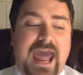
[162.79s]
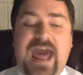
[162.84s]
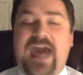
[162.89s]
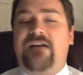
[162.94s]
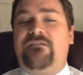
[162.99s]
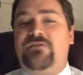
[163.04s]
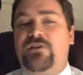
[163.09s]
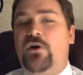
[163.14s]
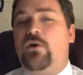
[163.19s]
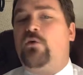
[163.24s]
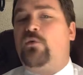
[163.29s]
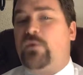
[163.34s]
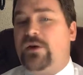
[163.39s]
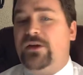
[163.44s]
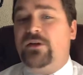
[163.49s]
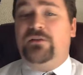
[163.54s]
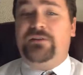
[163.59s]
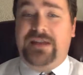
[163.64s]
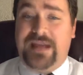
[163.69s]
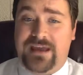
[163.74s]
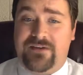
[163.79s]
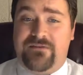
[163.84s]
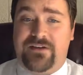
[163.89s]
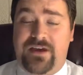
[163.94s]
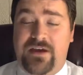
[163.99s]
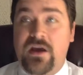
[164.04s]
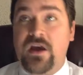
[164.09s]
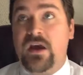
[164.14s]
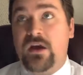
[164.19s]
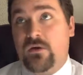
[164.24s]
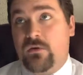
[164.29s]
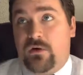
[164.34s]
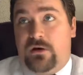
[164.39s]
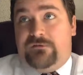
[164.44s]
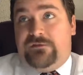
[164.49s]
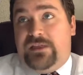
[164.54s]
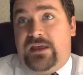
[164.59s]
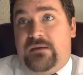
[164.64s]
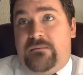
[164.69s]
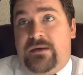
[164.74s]
have no real navy,
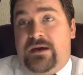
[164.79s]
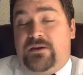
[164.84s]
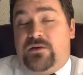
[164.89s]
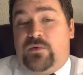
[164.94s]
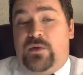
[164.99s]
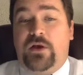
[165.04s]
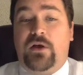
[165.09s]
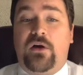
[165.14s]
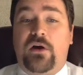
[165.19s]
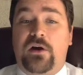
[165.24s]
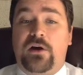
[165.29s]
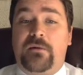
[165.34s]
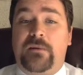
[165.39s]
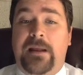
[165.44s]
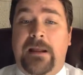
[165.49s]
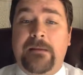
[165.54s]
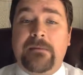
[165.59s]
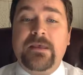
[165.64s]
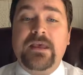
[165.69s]
or for that matter, real army.